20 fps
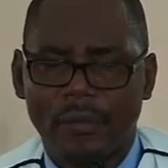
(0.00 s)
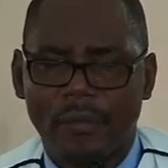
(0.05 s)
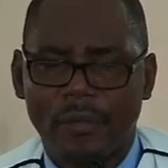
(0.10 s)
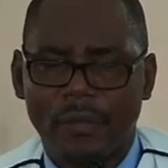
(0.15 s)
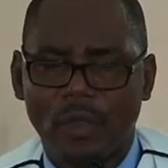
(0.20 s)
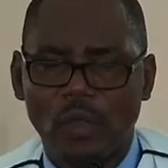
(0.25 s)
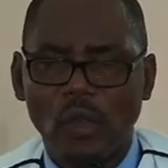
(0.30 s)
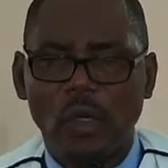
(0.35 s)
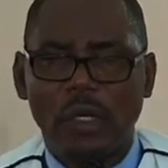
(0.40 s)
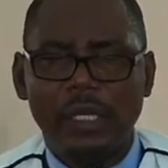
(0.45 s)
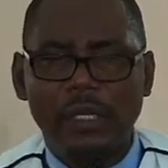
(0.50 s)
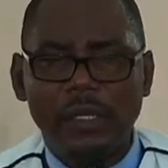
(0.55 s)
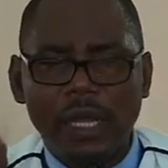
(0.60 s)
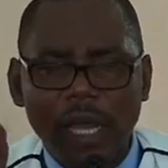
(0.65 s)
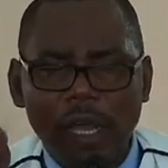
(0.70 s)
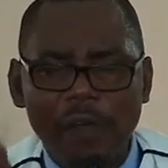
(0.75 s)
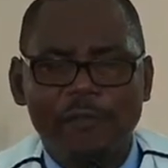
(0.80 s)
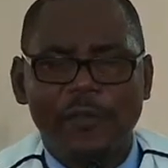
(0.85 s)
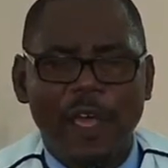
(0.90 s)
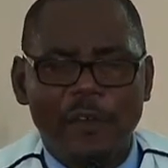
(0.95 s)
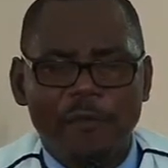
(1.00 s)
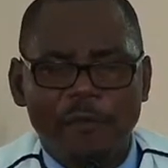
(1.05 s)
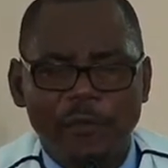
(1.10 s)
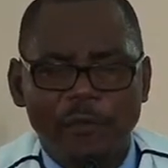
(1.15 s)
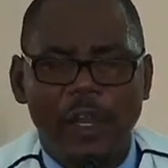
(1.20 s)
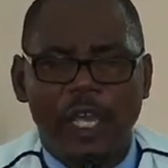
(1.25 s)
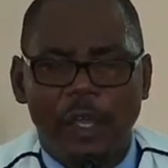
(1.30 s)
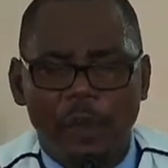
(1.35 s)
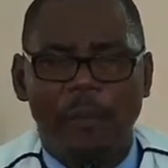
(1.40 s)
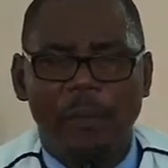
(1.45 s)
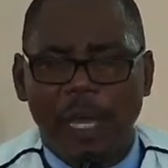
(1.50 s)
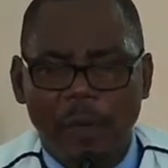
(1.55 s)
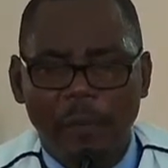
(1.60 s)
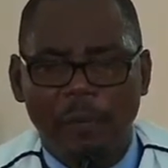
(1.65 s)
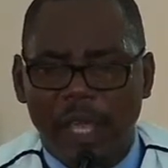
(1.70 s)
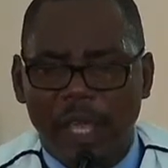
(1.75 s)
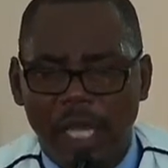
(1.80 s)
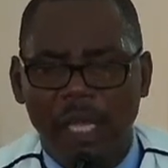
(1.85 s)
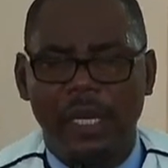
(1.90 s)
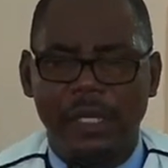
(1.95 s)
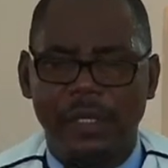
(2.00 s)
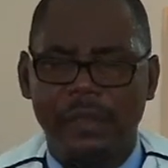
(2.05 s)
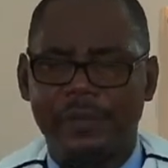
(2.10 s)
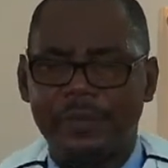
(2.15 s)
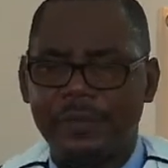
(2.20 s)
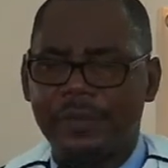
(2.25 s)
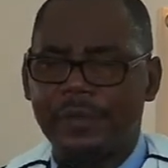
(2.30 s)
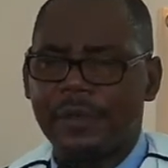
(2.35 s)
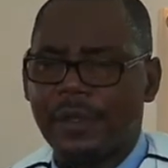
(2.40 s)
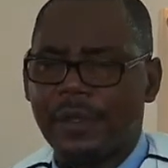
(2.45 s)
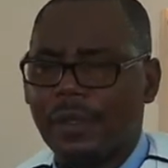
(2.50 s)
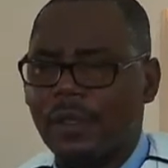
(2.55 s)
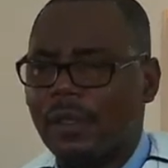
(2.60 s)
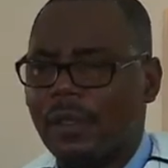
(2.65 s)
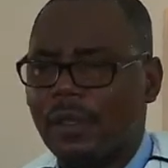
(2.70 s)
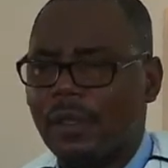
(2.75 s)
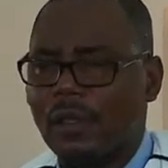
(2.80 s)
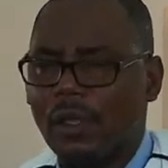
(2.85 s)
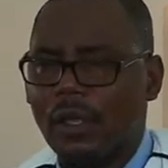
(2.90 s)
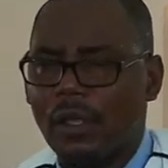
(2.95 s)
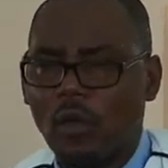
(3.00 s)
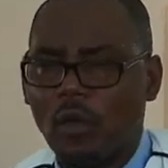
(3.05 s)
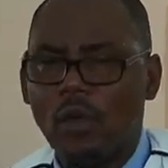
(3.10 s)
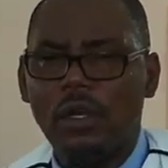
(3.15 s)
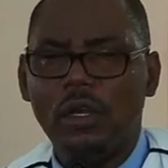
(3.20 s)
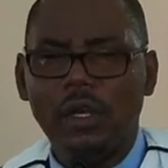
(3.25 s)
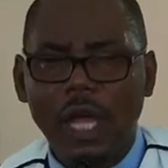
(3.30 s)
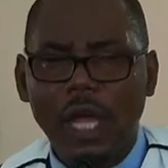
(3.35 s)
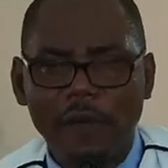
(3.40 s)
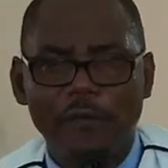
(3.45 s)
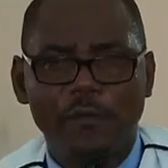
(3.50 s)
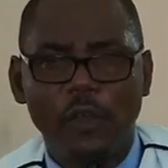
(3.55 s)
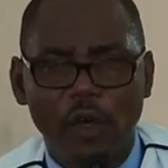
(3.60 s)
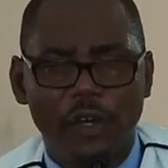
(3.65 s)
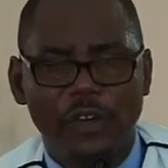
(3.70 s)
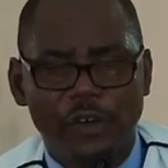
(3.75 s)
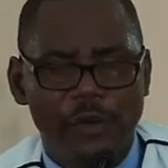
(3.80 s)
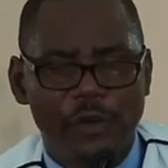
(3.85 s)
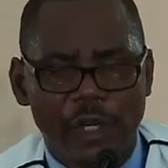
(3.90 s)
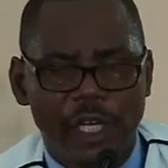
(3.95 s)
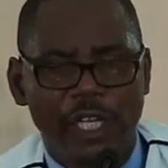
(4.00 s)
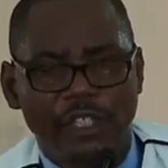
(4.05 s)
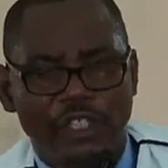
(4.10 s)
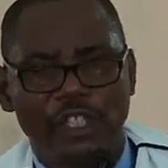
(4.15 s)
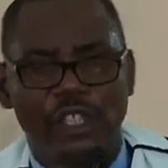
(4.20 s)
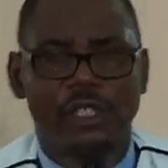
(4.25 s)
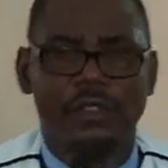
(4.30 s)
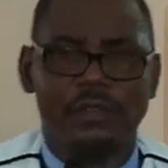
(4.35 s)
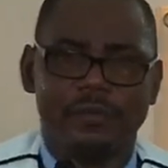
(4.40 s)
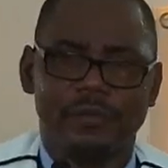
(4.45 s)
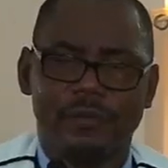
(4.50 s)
You love every human being. You love your creation.